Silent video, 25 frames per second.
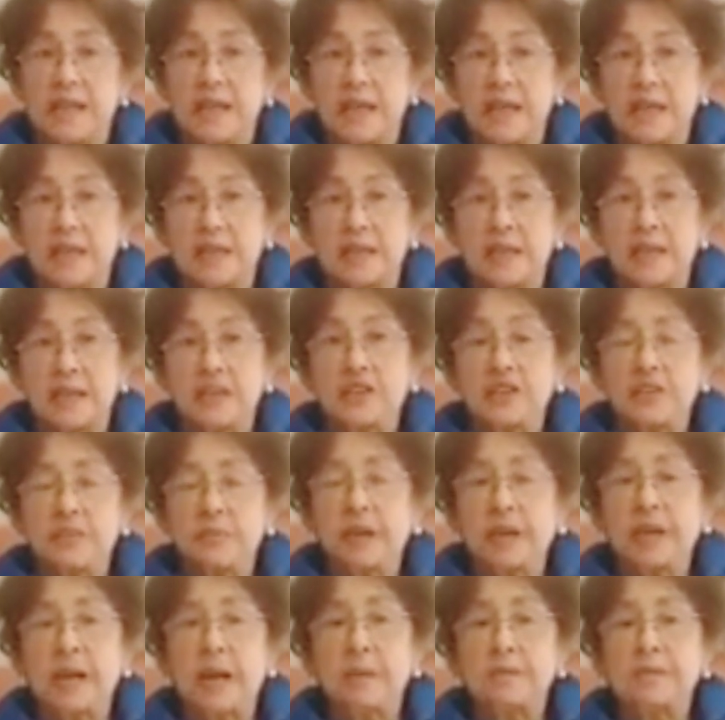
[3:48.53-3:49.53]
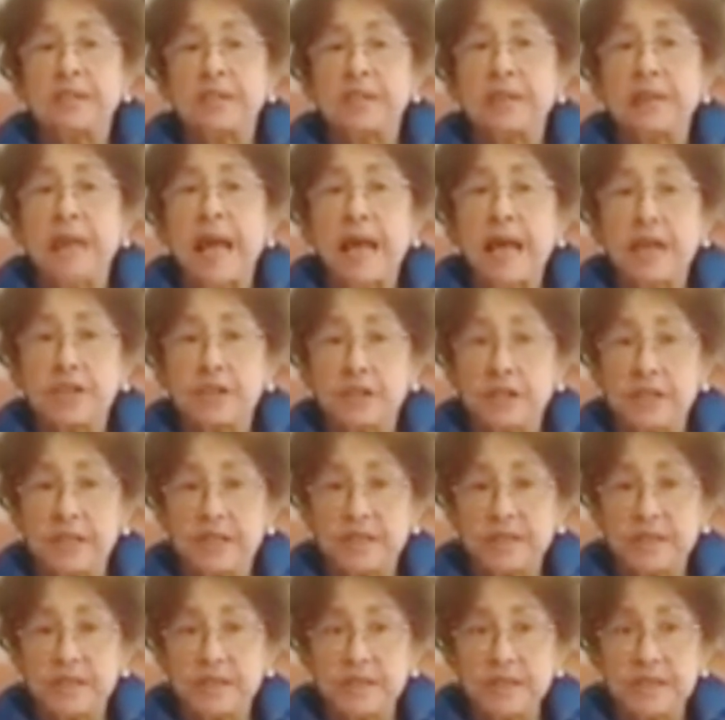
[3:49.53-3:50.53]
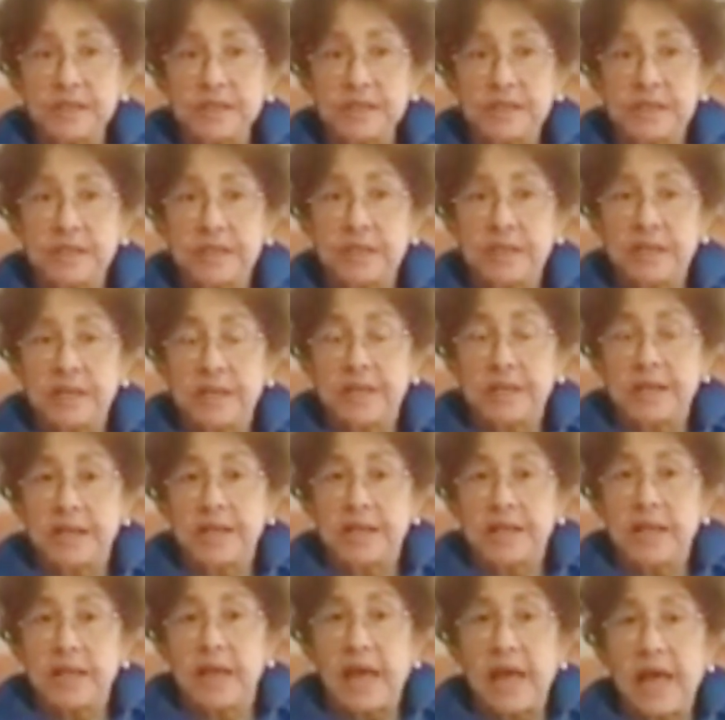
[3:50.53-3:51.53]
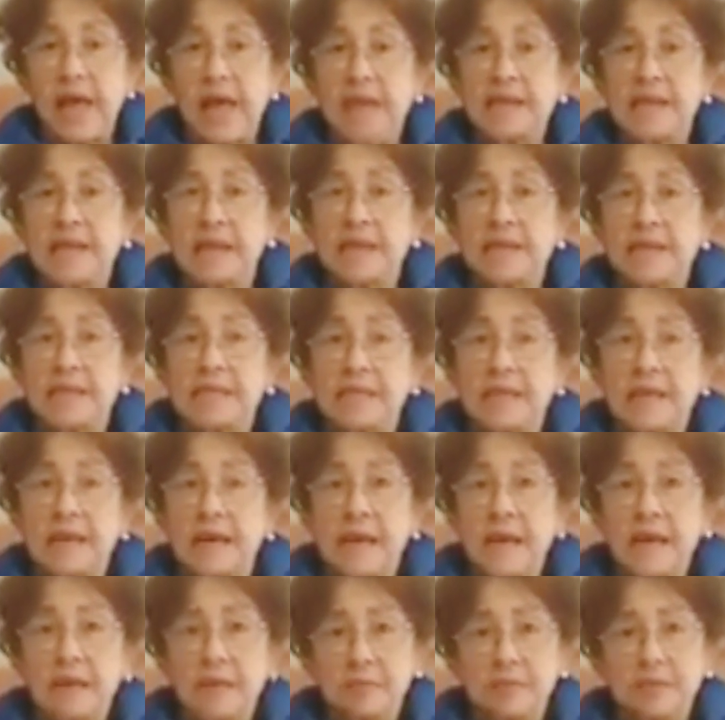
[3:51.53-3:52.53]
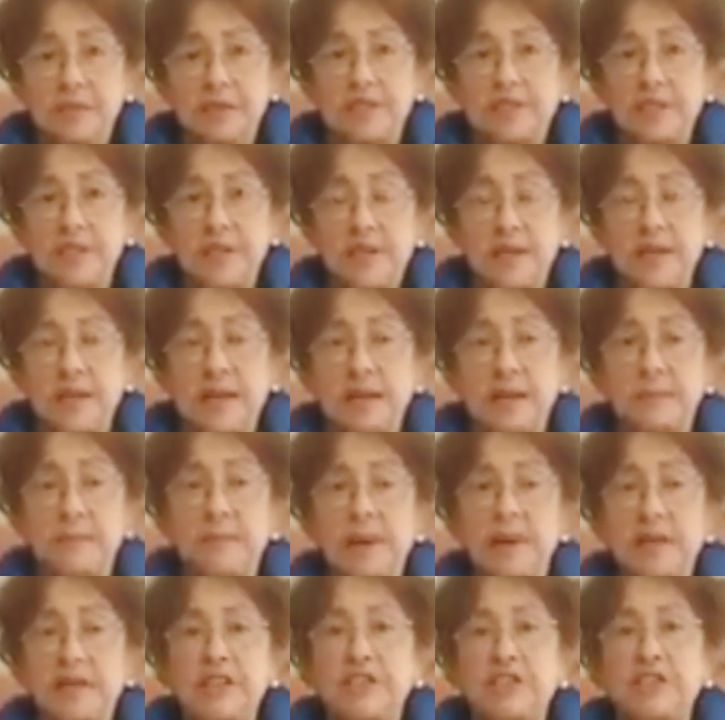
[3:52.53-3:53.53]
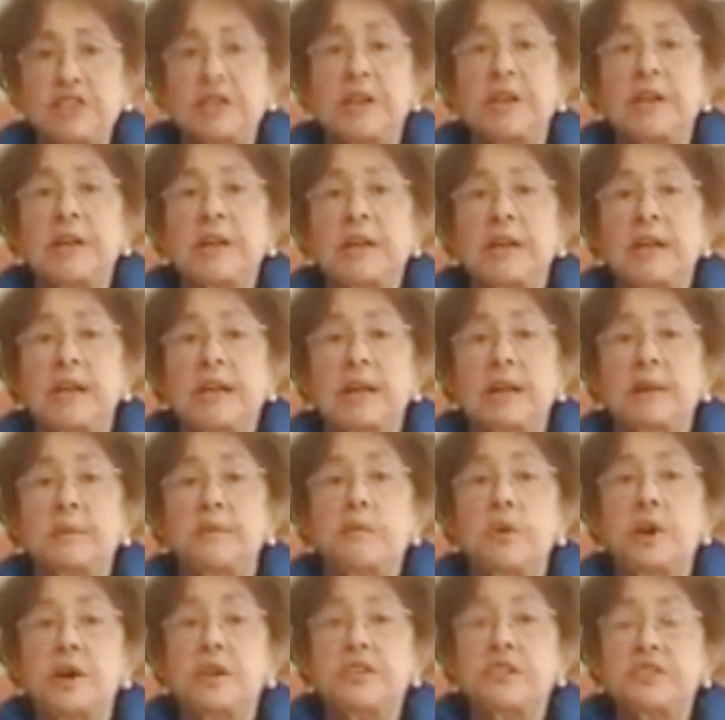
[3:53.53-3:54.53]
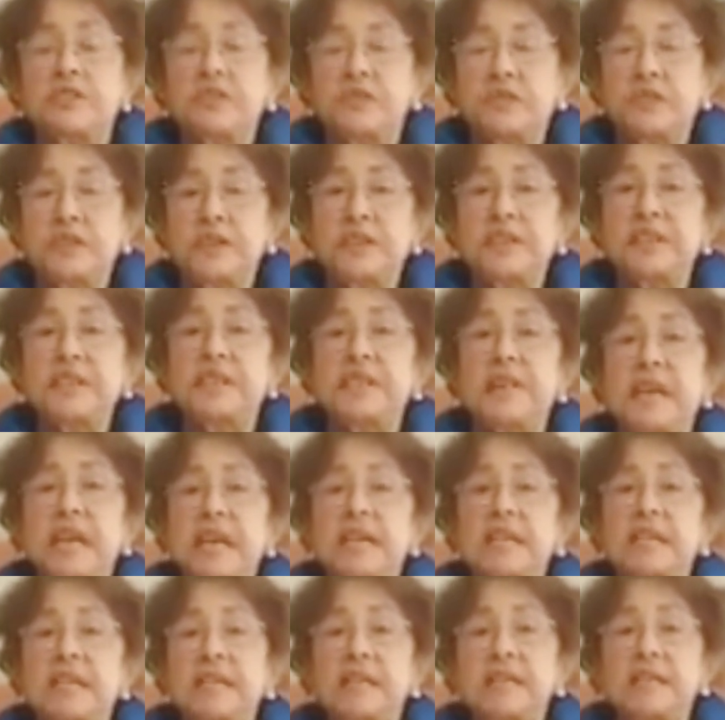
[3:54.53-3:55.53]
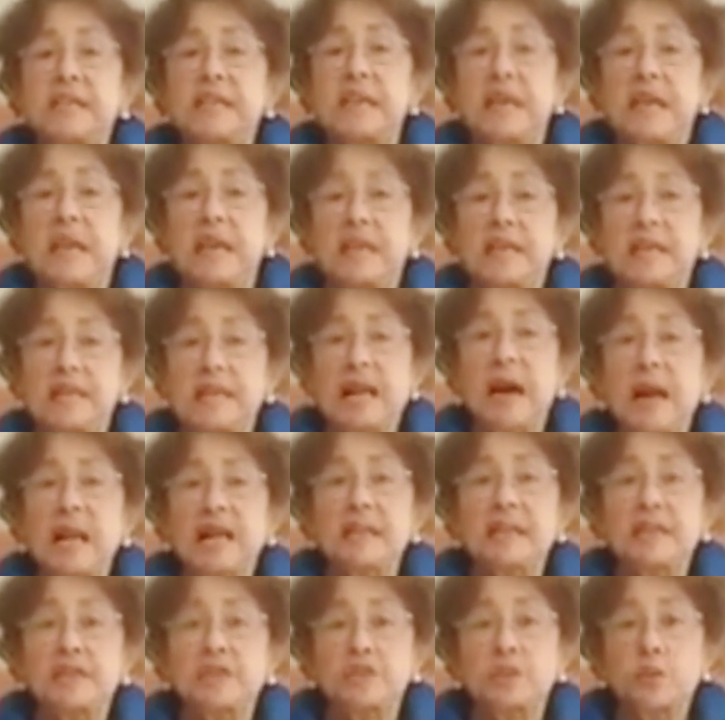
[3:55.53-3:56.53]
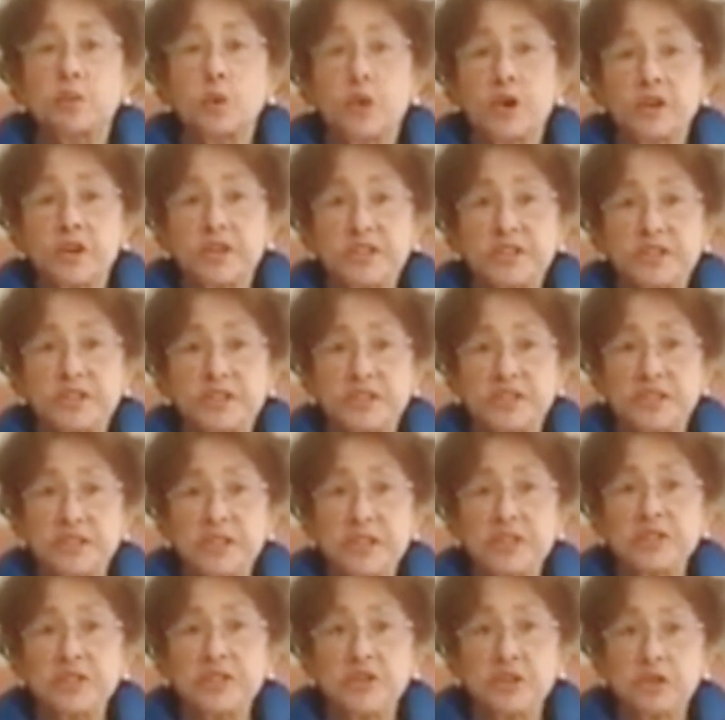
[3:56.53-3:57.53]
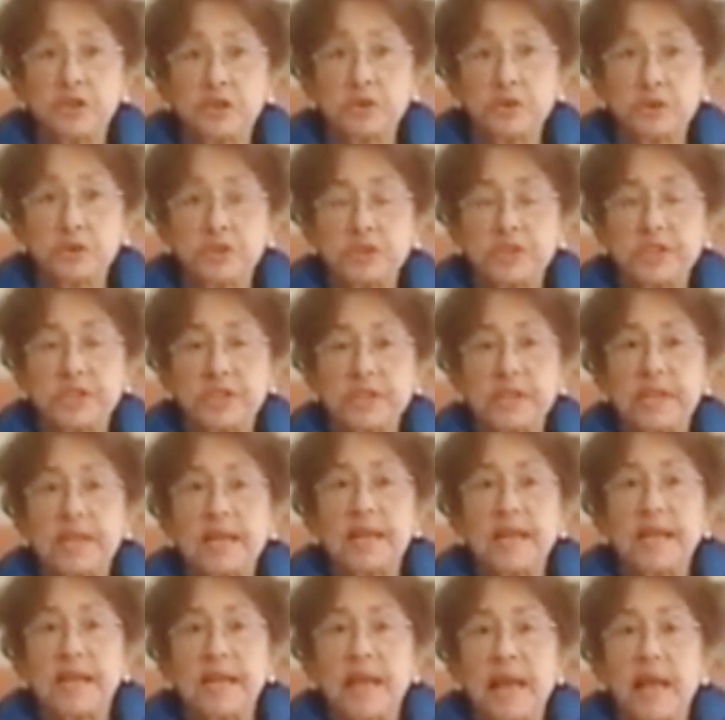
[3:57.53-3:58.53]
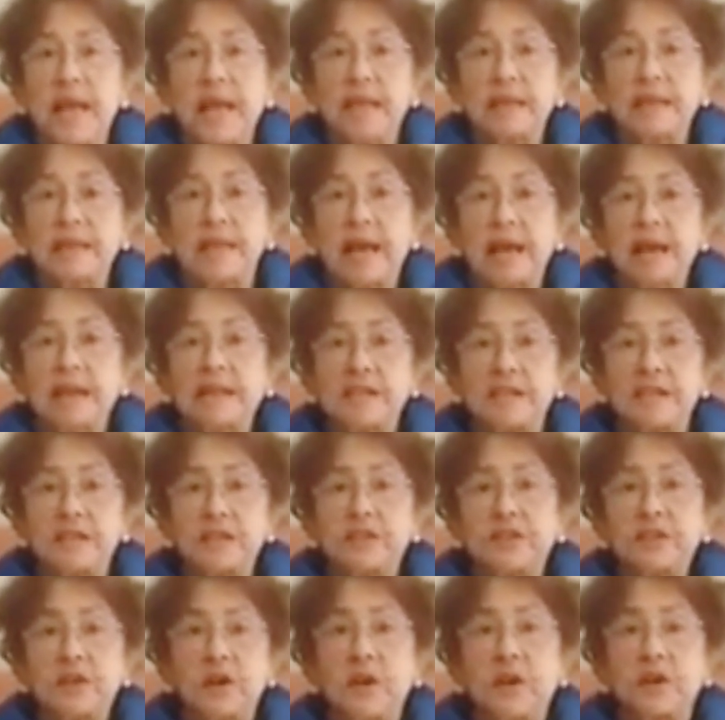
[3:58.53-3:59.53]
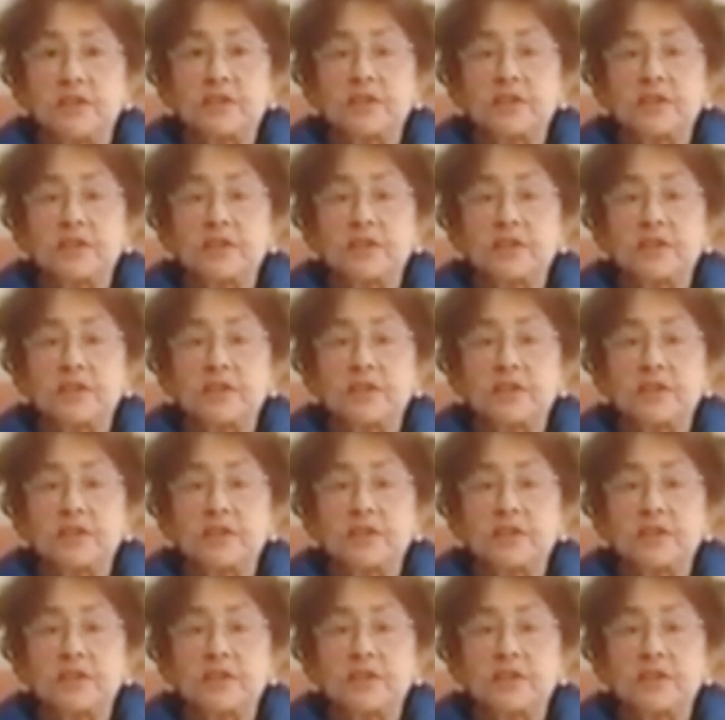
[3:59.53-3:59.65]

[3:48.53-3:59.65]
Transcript: then she becomes an adolescent, and at times a much more sophisticated adult voice is introduced, and that is of the